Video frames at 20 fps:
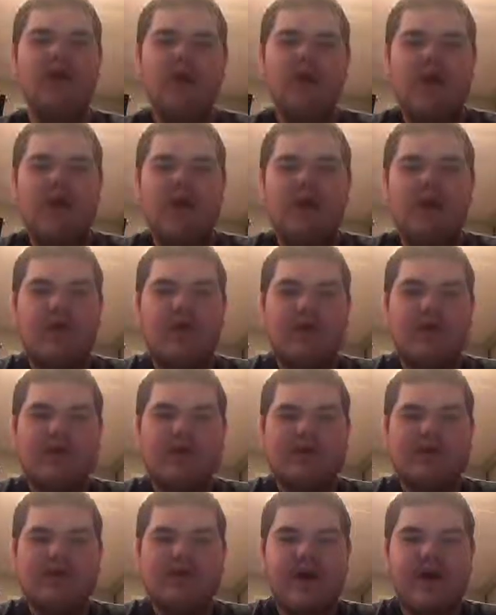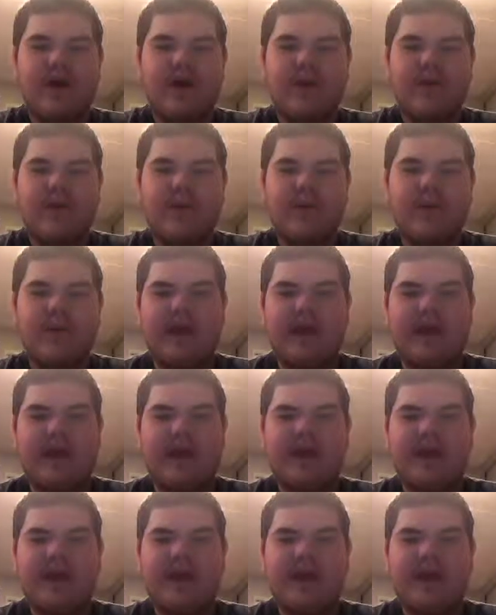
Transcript: we're going to get started with